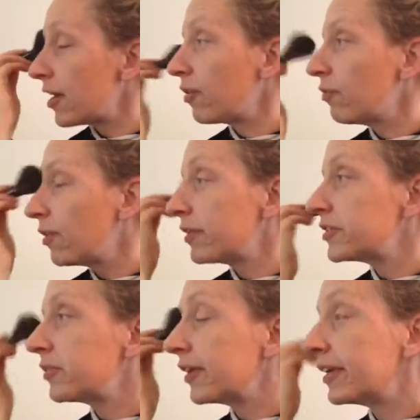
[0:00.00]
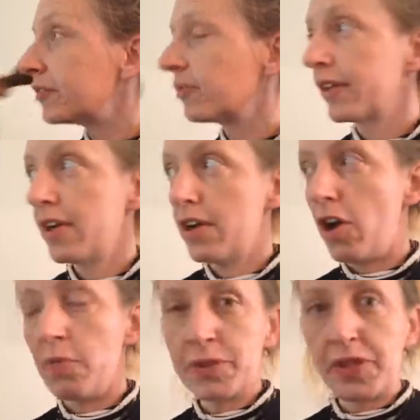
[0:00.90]
So what we're doing is we're
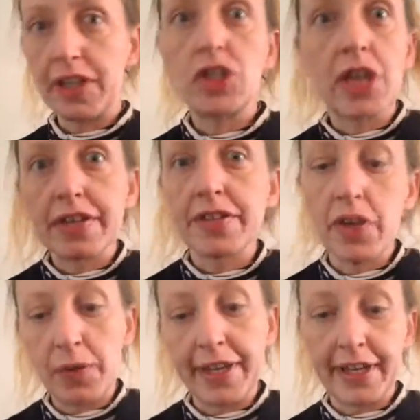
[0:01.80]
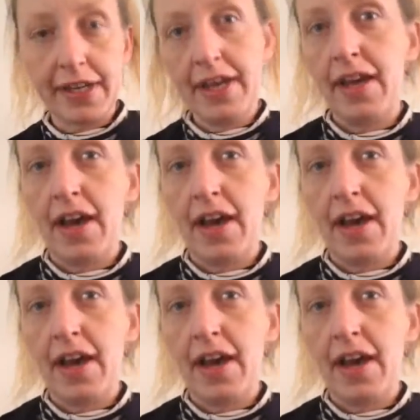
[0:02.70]
almost like gessoing